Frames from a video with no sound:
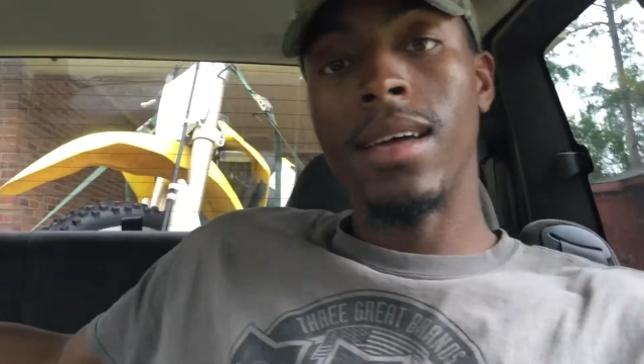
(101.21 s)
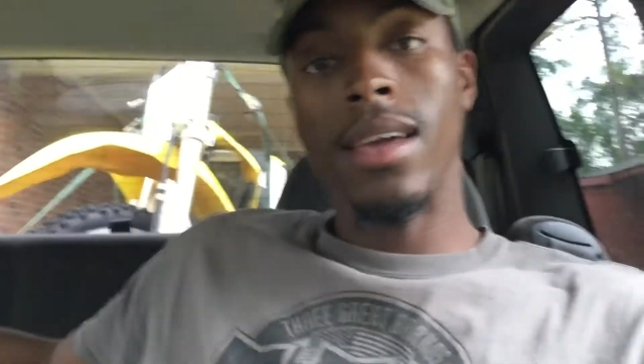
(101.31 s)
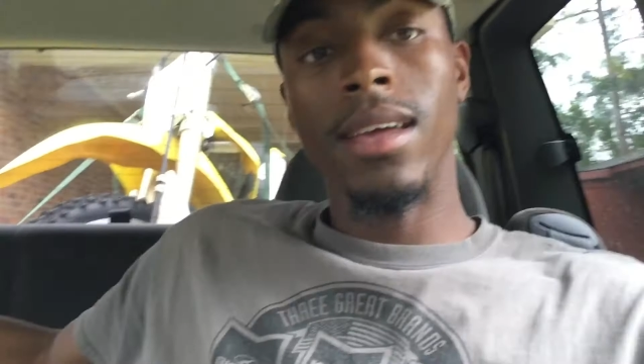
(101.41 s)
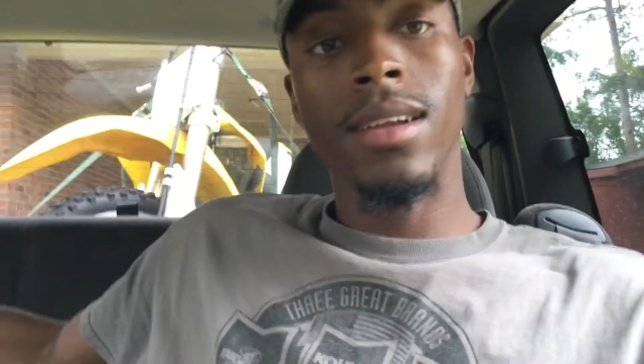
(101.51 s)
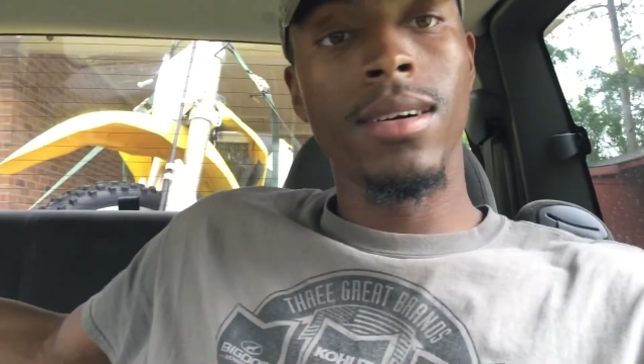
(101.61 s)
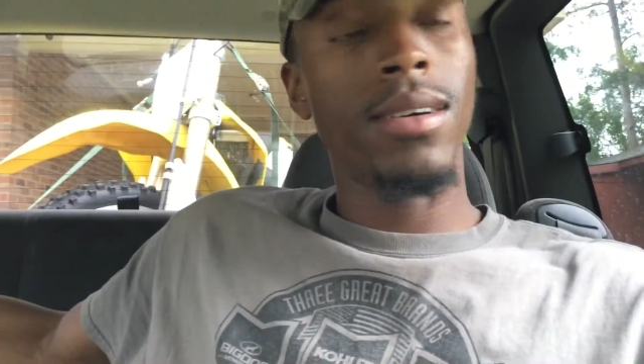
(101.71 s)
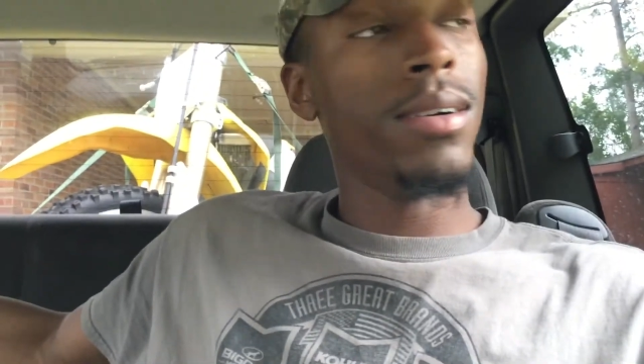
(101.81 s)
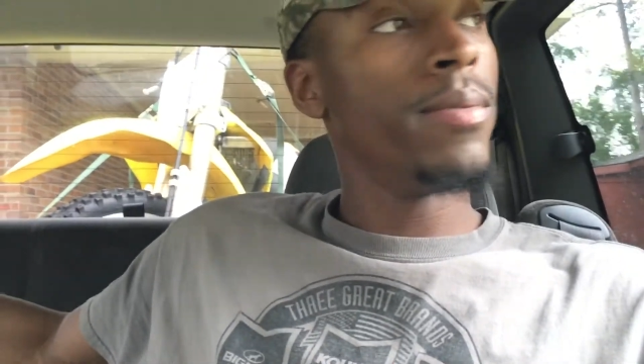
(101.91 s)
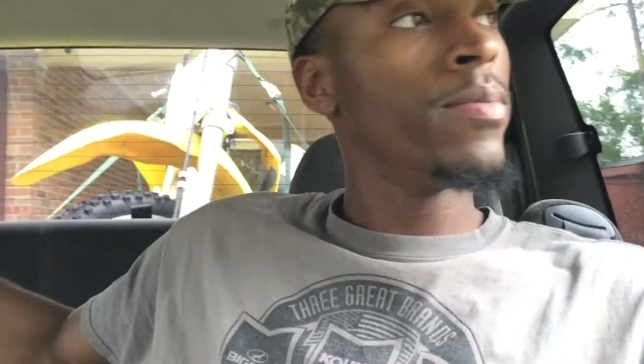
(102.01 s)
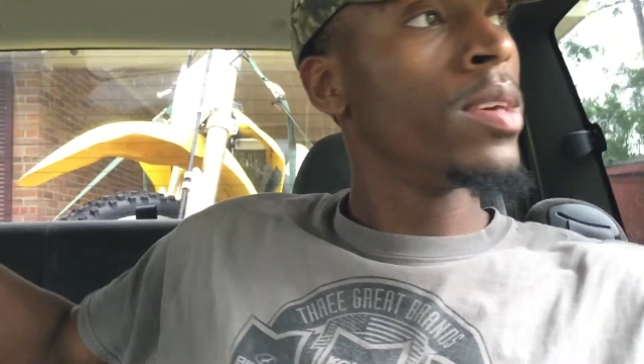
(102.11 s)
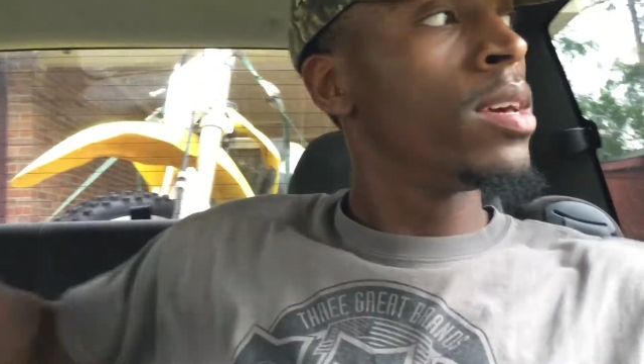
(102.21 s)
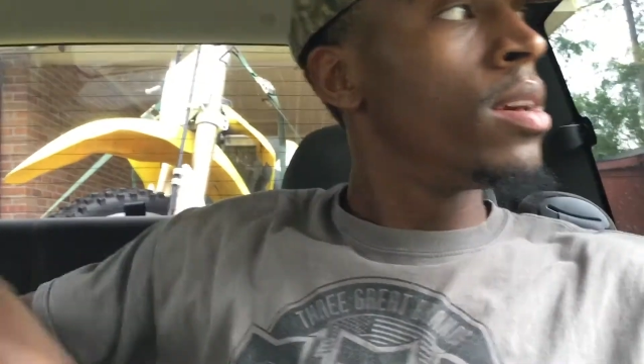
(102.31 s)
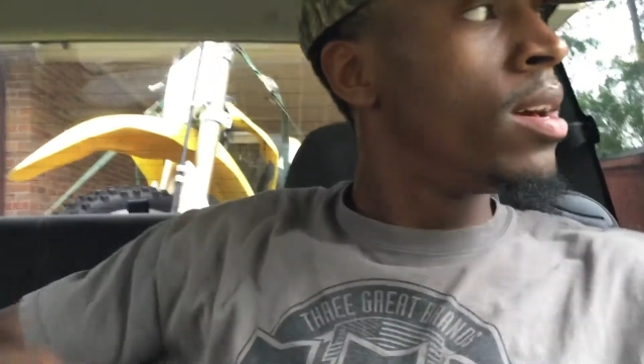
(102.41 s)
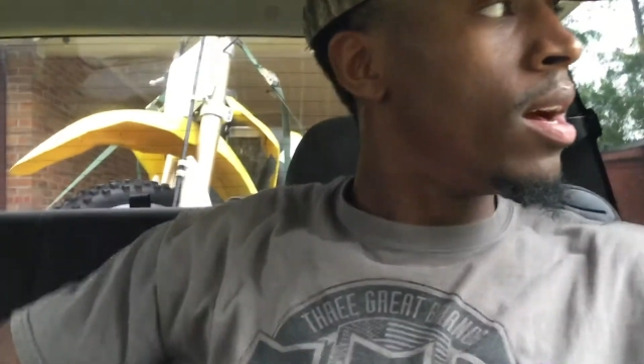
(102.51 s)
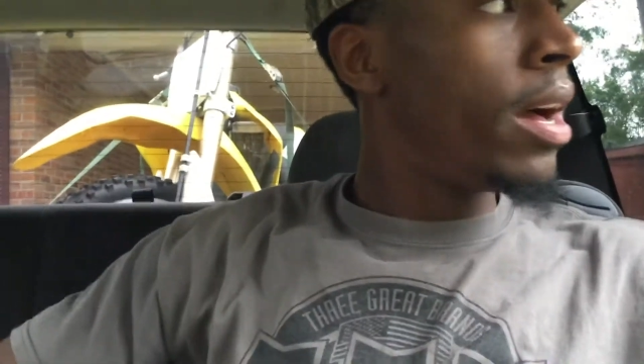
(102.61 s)
and uh,
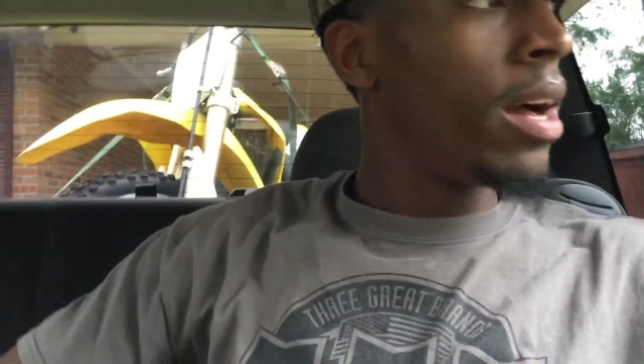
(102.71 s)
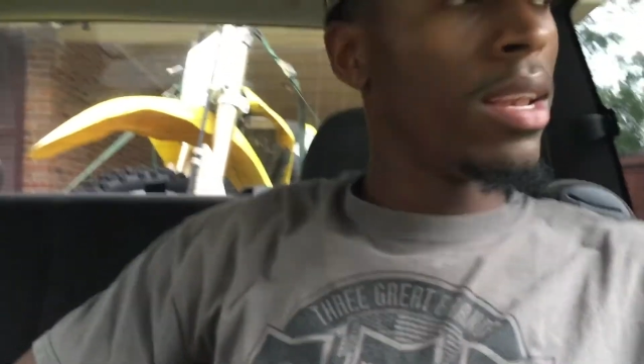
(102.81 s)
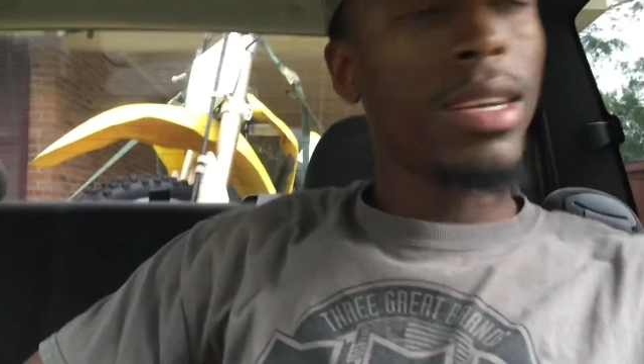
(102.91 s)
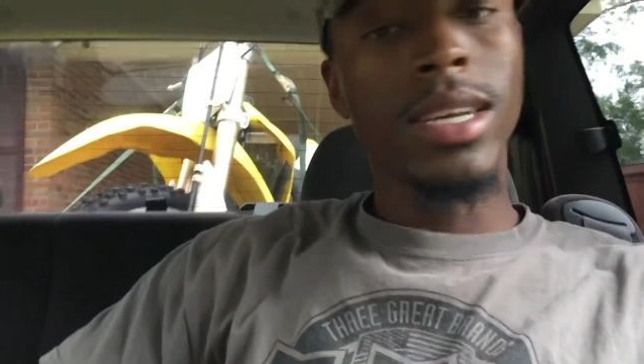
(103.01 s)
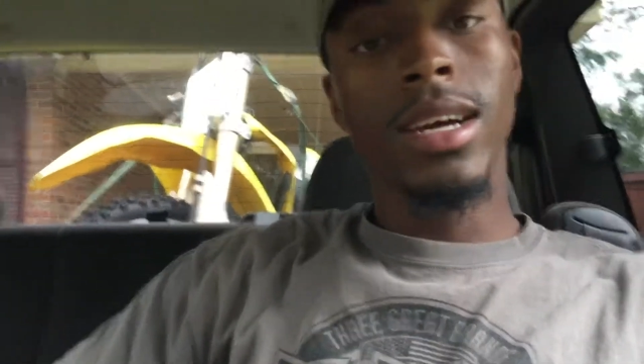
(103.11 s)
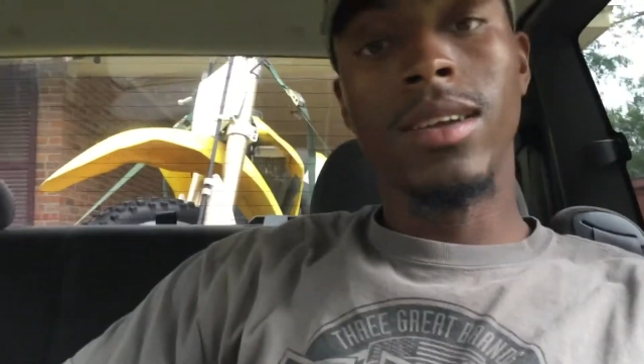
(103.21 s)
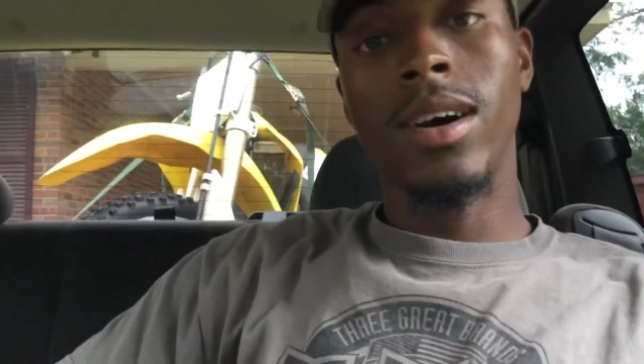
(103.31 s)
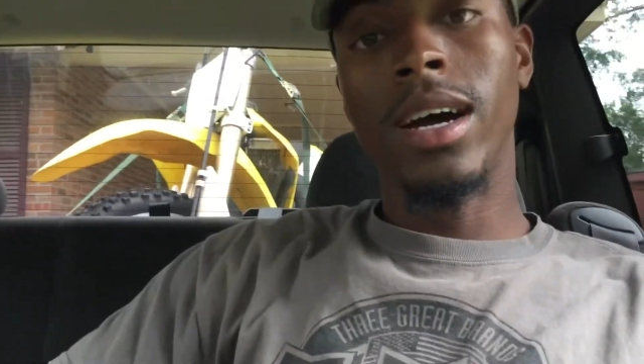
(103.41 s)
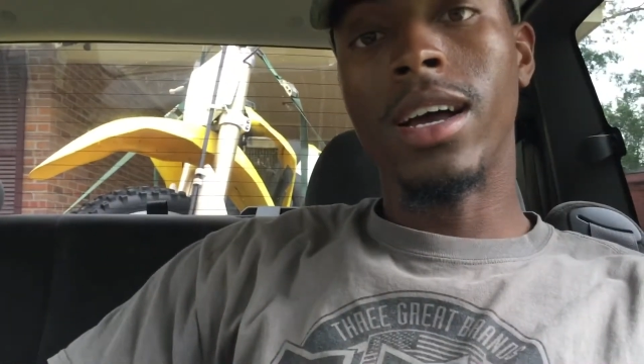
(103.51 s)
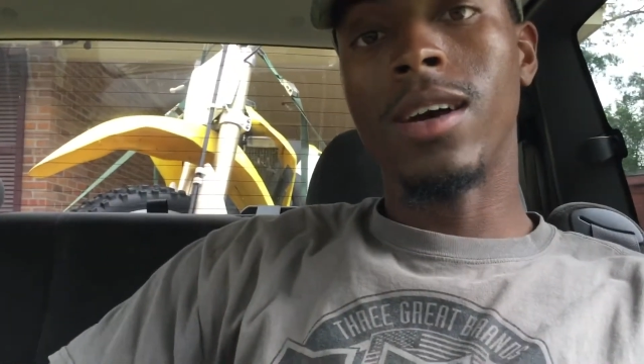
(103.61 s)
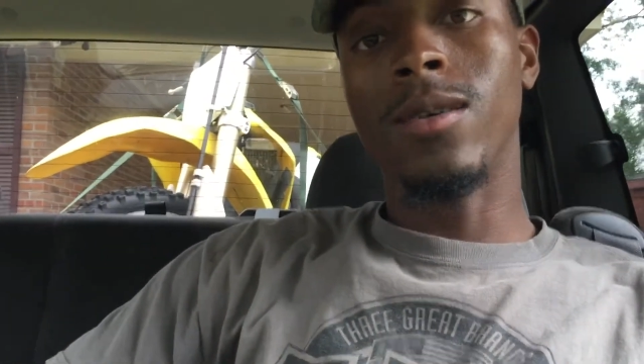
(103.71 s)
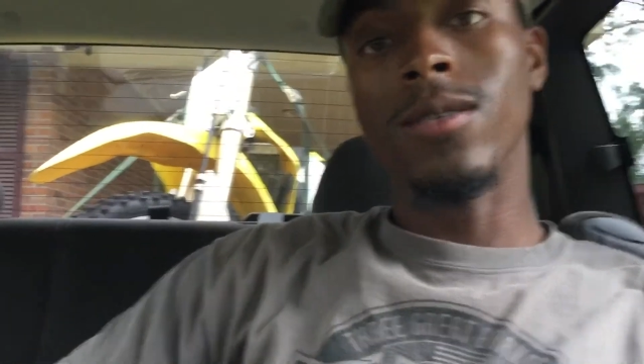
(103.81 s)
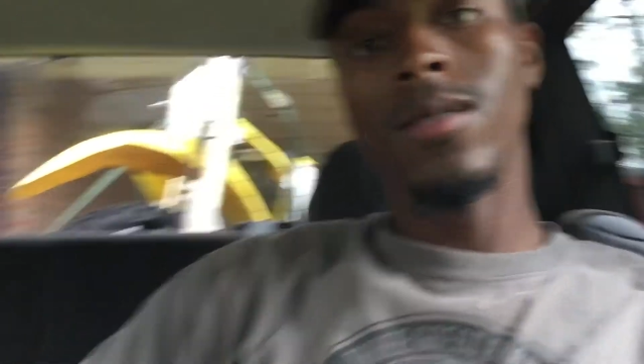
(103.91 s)
I'll let y'all know how it goes.